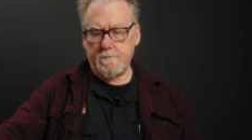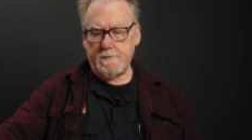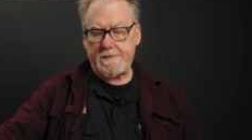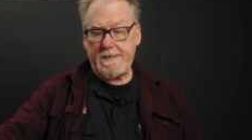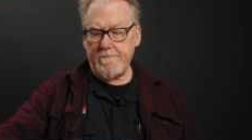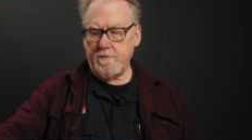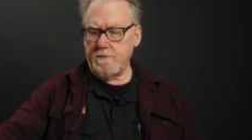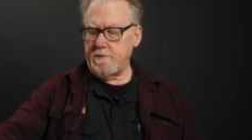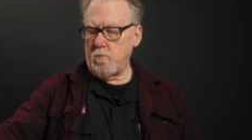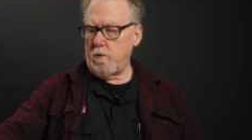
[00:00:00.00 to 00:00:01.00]

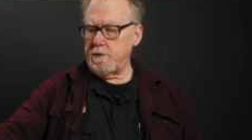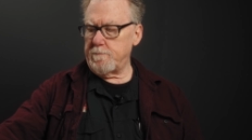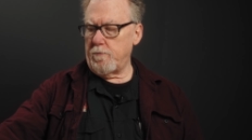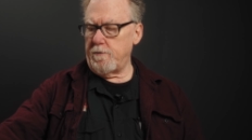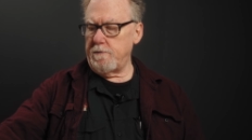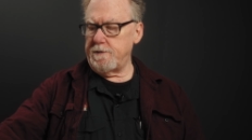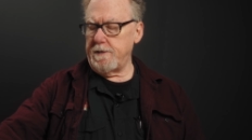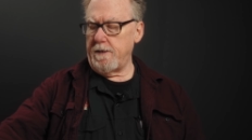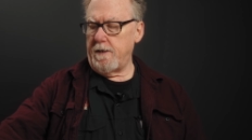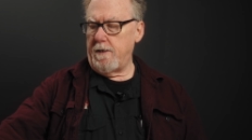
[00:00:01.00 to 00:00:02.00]
Stevens was
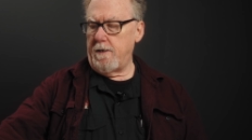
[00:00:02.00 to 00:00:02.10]
producing